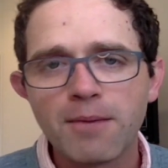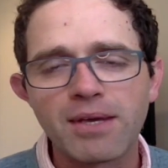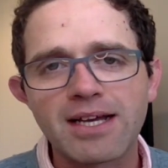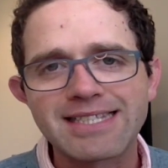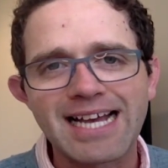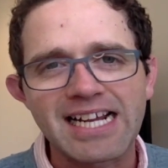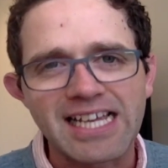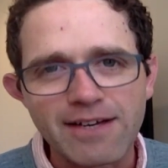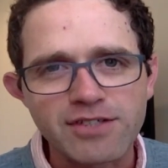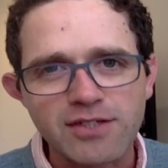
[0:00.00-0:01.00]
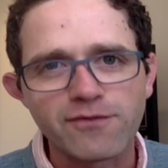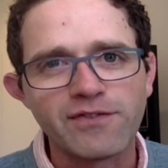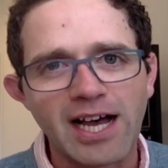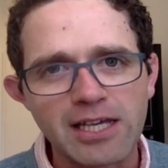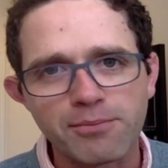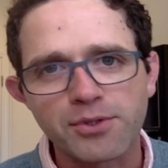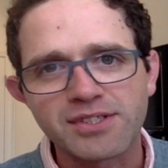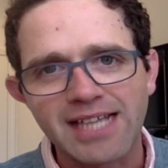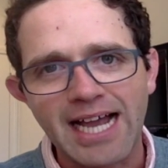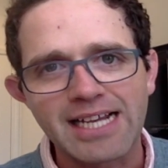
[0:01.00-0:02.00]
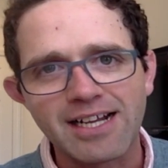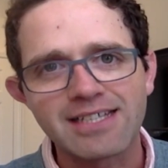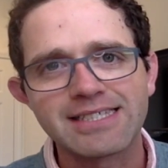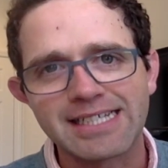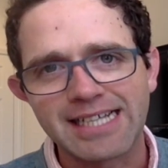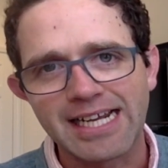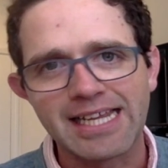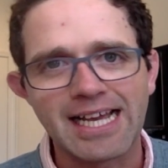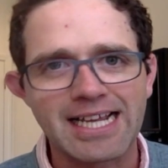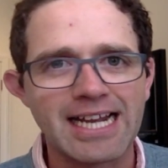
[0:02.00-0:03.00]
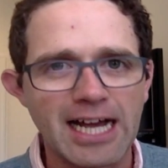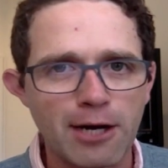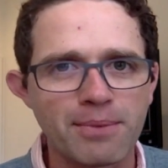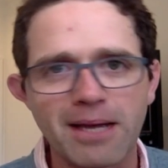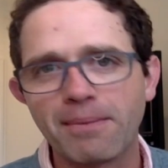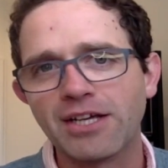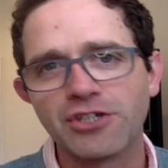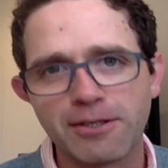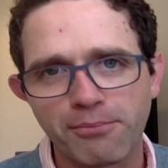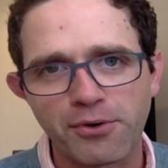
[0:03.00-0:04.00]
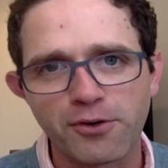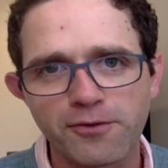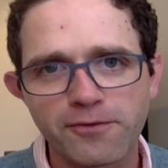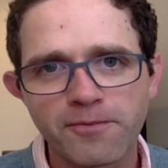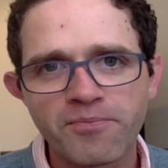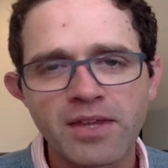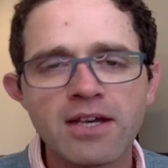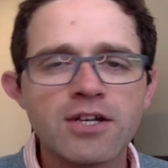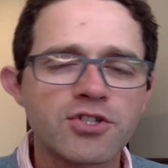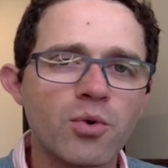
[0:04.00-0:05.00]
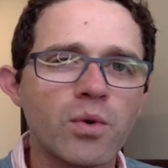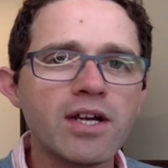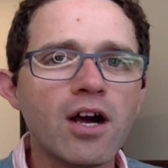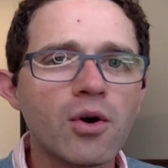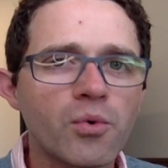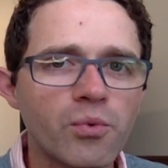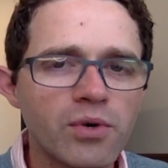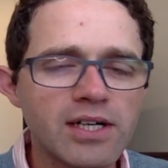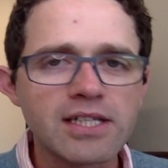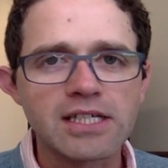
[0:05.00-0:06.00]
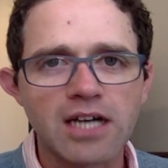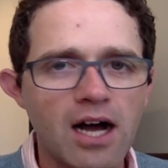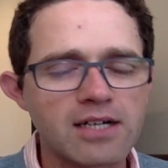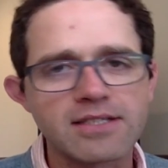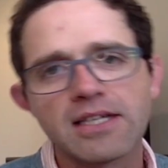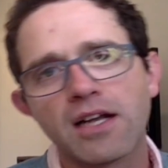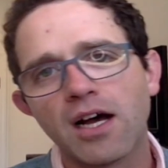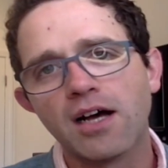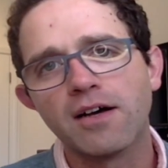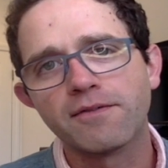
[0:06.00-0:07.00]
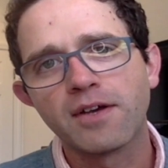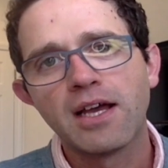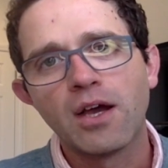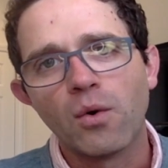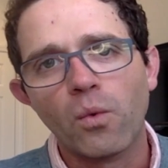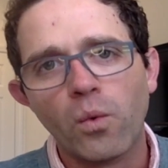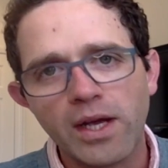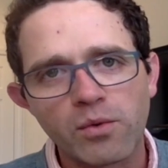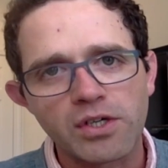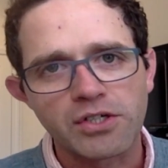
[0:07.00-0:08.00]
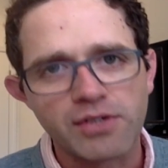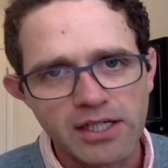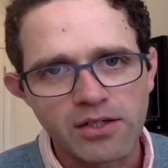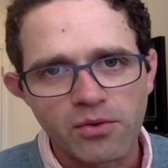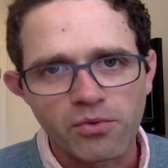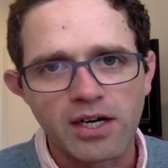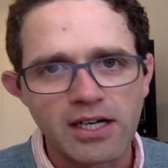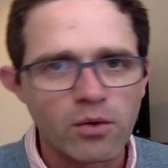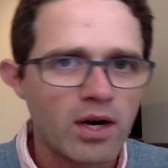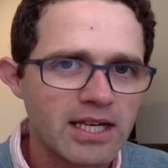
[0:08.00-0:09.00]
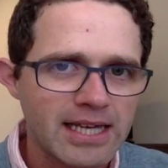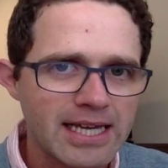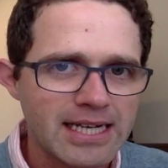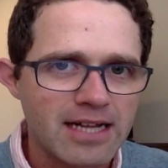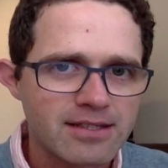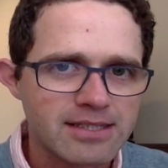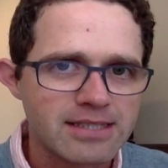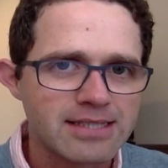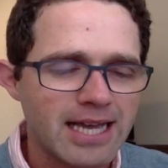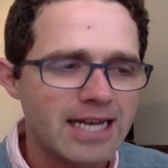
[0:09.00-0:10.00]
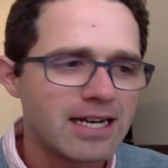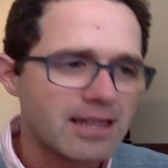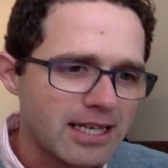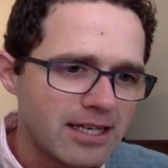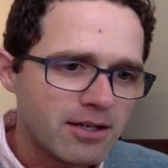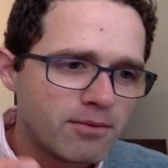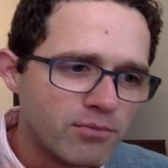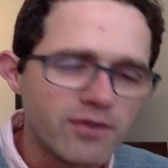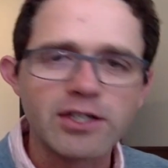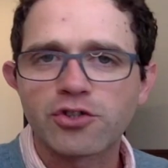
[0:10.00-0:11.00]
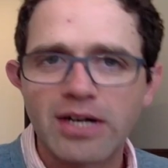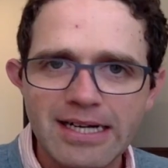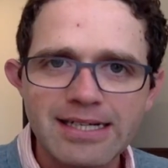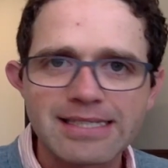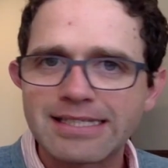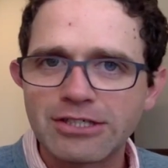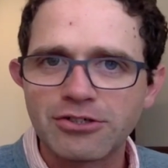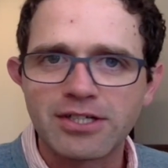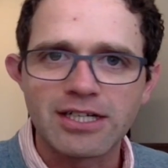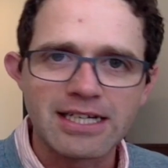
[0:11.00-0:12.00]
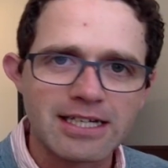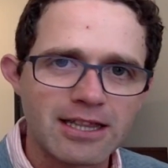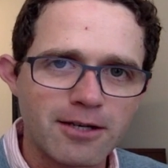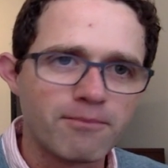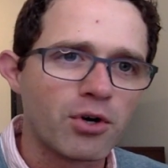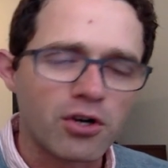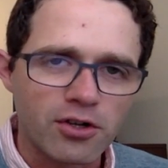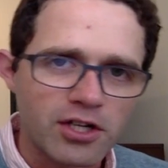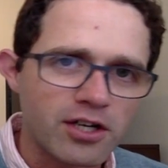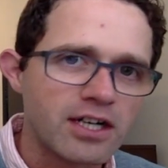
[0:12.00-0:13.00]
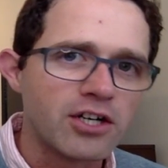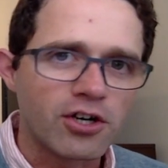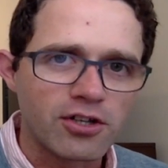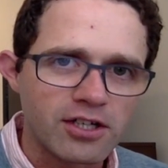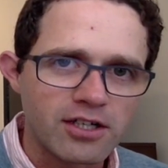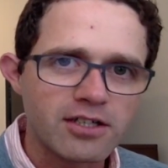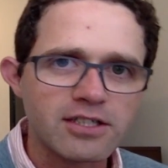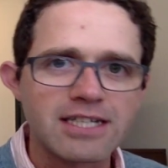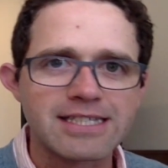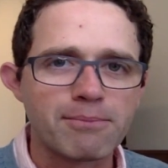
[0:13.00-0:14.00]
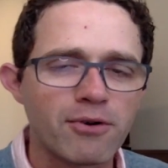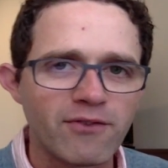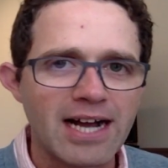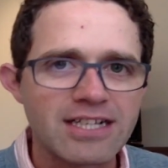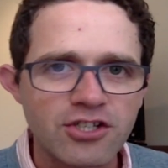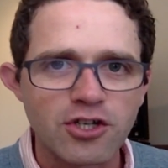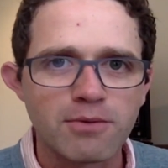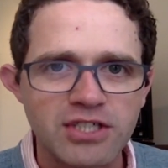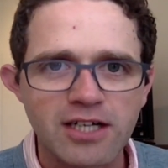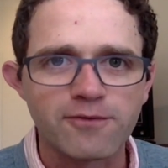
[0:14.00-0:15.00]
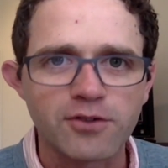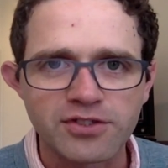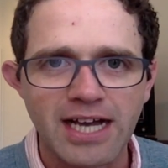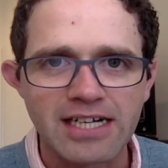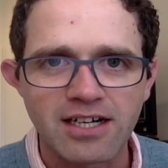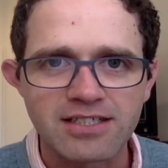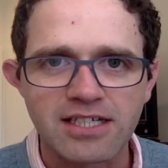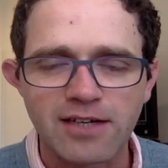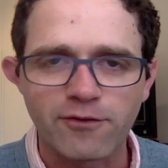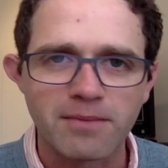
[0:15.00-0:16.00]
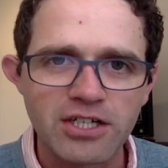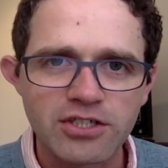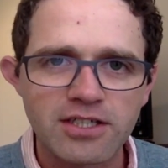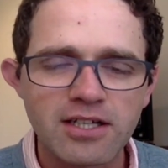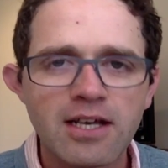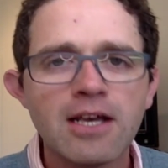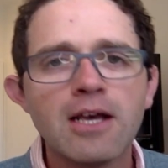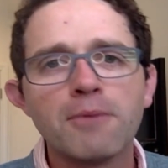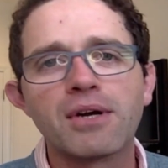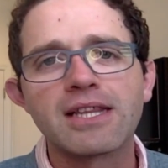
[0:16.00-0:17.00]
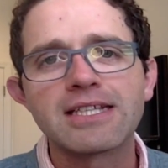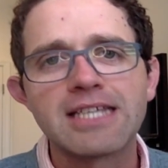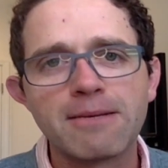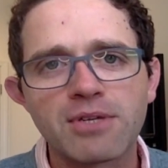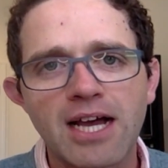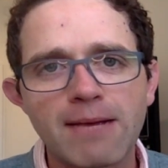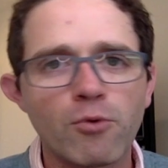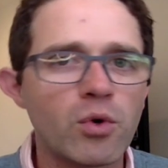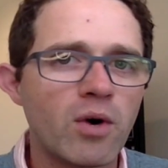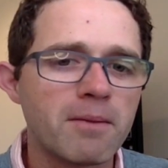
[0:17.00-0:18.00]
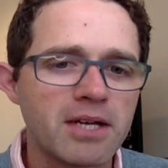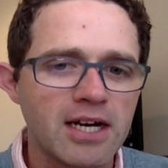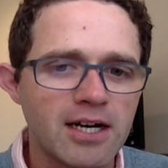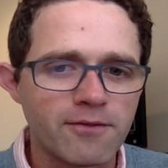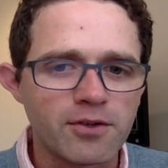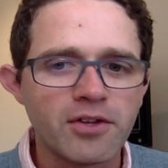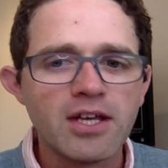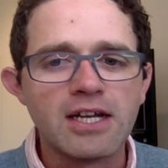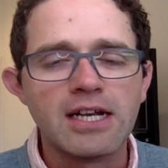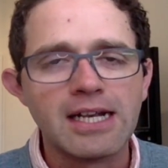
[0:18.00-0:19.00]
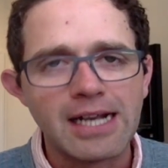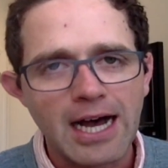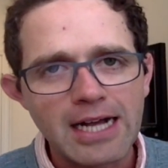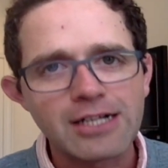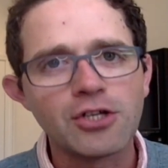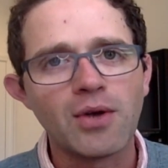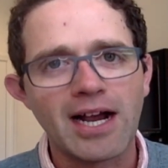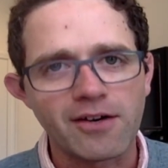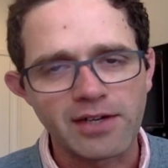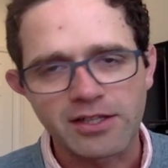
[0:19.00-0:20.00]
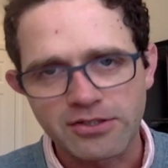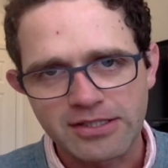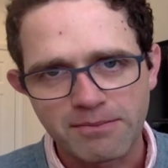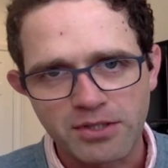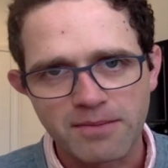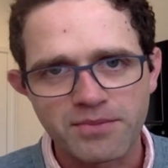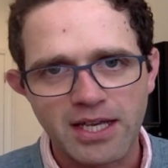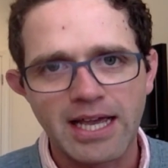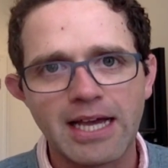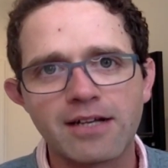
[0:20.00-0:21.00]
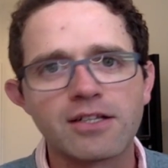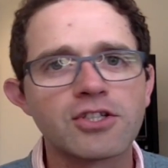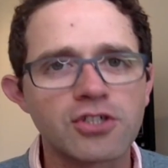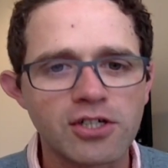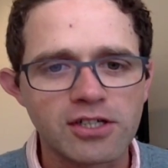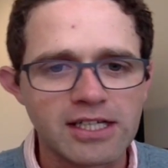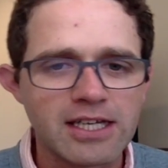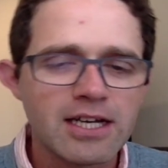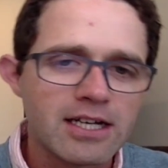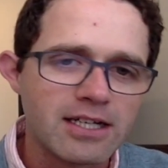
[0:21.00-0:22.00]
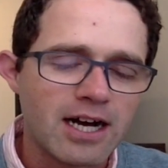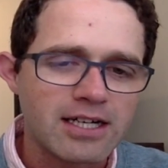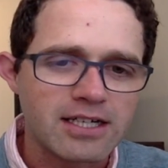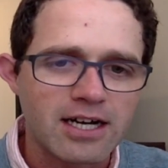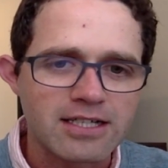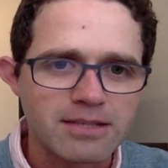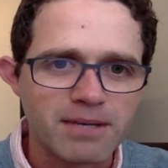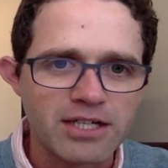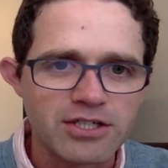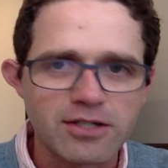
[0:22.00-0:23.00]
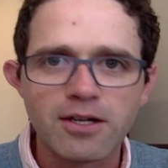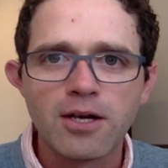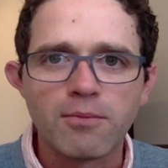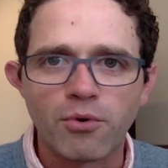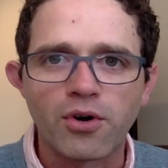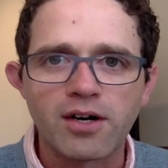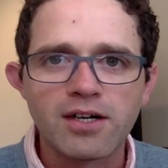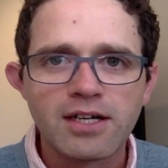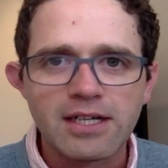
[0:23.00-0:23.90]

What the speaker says: because that gives us valuable diagnostic data that can help that patient improve. So we are really cognizant of when we're doing running and walking gait analyses, and the moving trend is to get them earlier and earlier because they provide so much helpful diagnostic information. But at the same time, we want to be careful not to aggravate those symptoms and certainly not to cause the patient more